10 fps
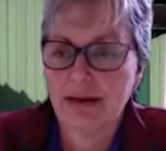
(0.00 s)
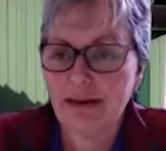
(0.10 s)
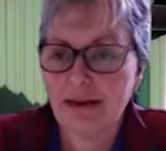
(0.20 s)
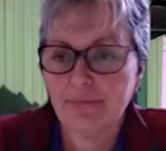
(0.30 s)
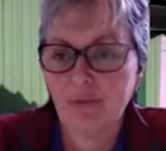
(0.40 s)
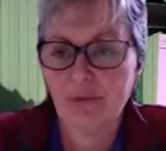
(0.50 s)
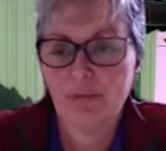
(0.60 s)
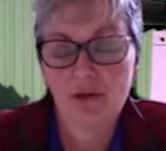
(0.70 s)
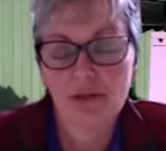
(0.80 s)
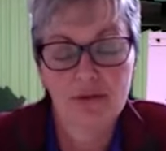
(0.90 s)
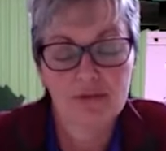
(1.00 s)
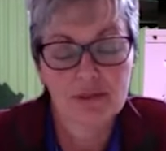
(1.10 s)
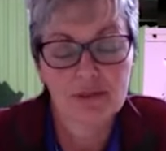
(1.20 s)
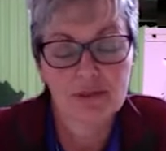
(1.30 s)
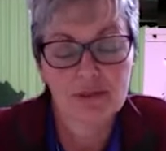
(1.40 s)
um, or post
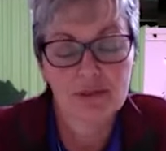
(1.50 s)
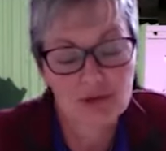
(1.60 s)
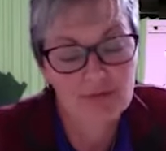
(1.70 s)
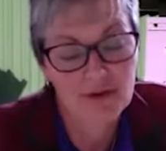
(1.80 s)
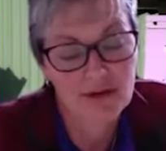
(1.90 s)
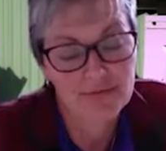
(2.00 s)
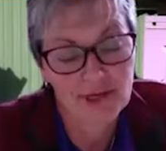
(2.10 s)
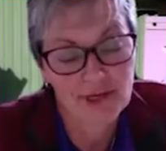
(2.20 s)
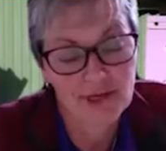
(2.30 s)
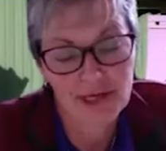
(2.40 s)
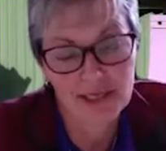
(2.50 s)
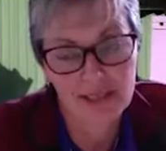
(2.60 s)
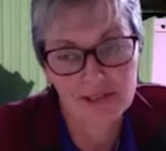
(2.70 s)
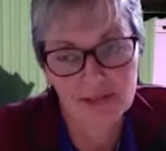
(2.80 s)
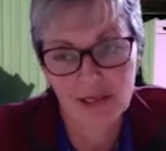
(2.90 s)
office box 359
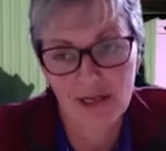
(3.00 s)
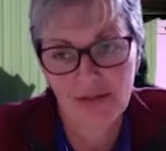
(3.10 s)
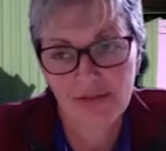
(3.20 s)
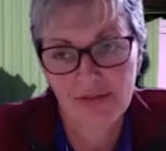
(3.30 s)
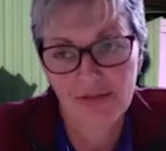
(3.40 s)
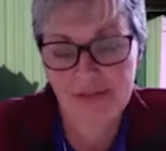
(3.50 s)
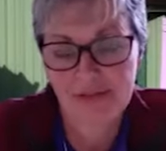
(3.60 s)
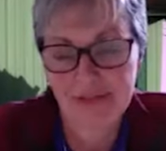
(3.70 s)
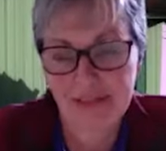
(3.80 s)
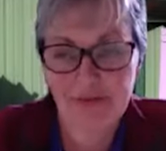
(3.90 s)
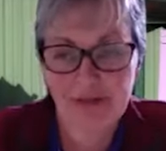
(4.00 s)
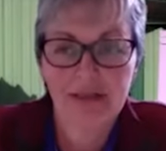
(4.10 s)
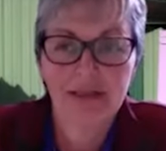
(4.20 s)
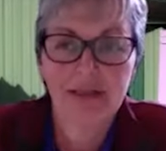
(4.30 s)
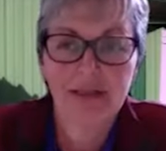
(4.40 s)
in Kilsyth, 3137.